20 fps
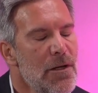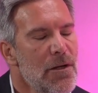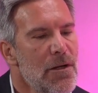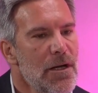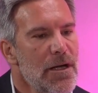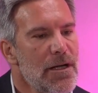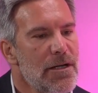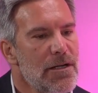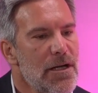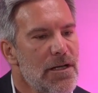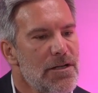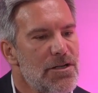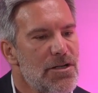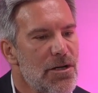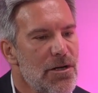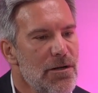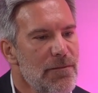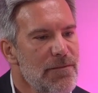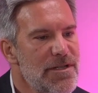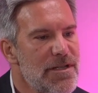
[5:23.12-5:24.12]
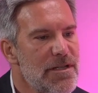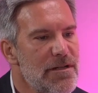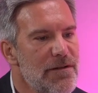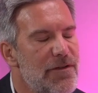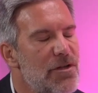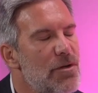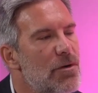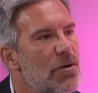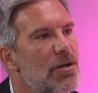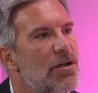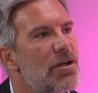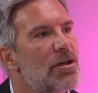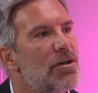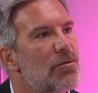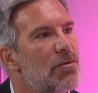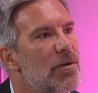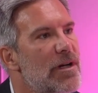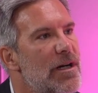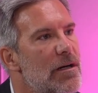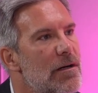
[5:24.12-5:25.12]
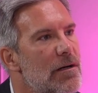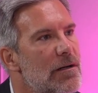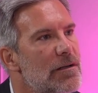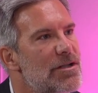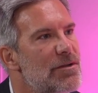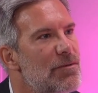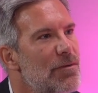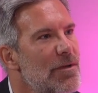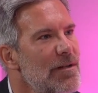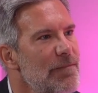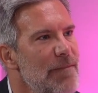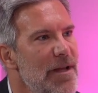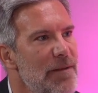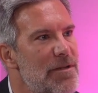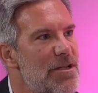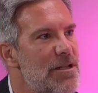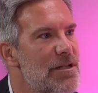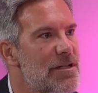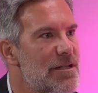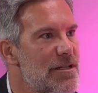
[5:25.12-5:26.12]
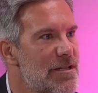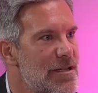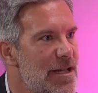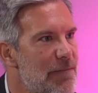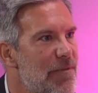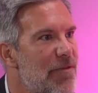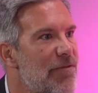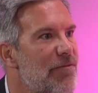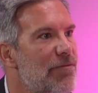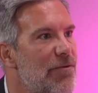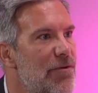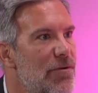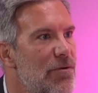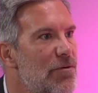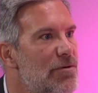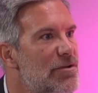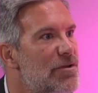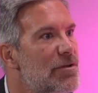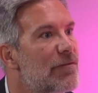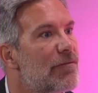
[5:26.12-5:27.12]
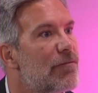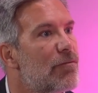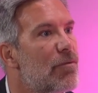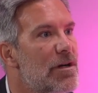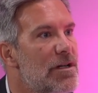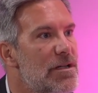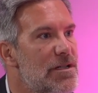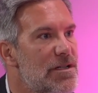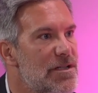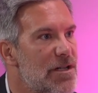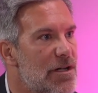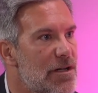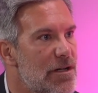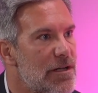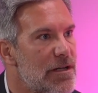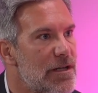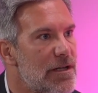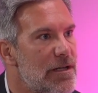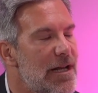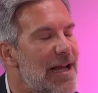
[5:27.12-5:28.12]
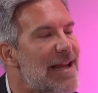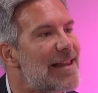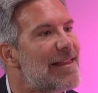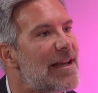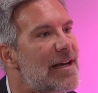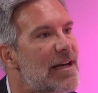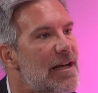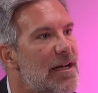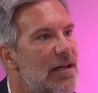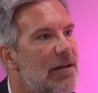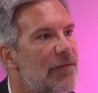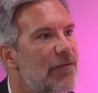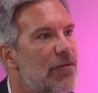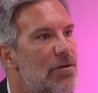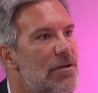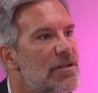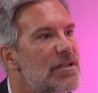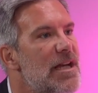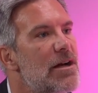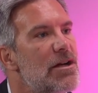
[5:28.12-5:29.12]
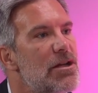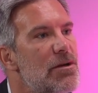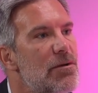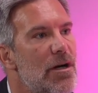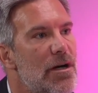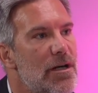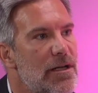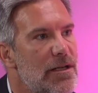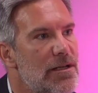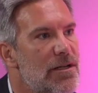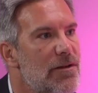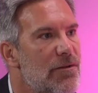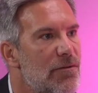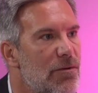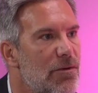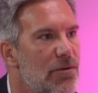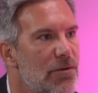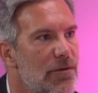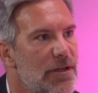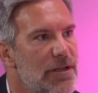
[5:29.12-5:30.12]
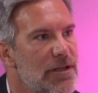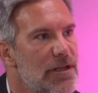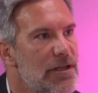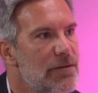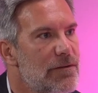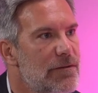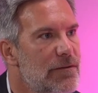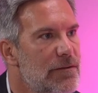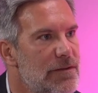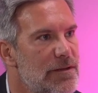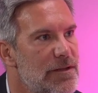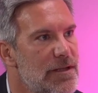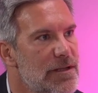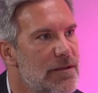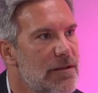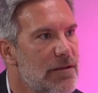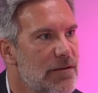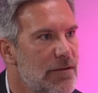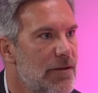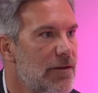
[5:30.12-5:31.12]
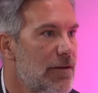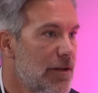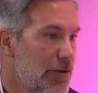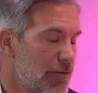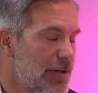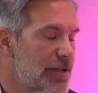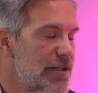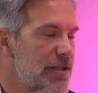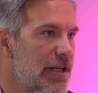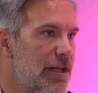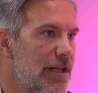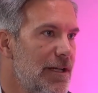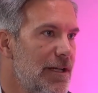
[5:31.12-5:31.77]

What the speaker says: In terms of your career, do you want to maybe just step through sort of where you started and then, of course, how you got into the role that you're in today?